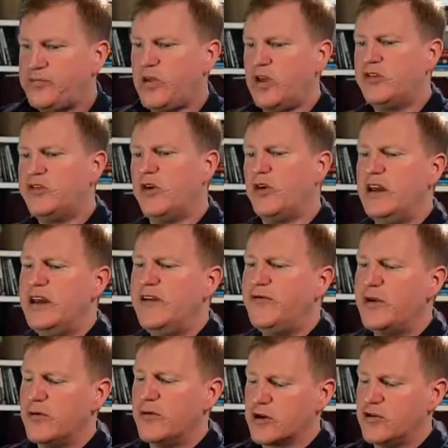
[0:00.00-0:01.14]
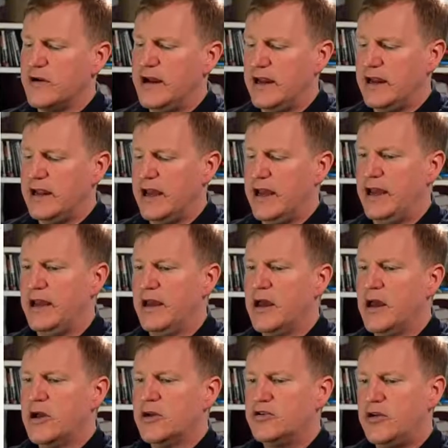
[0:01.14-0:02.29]
So if we were creating a
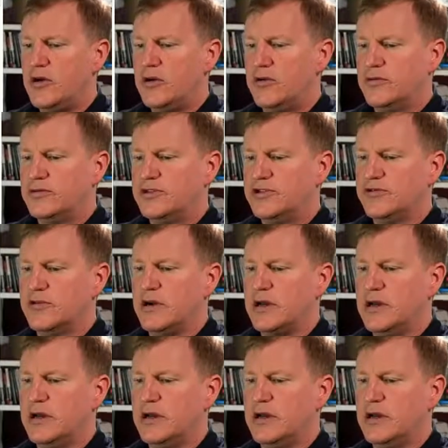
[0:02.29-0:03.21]
tow truck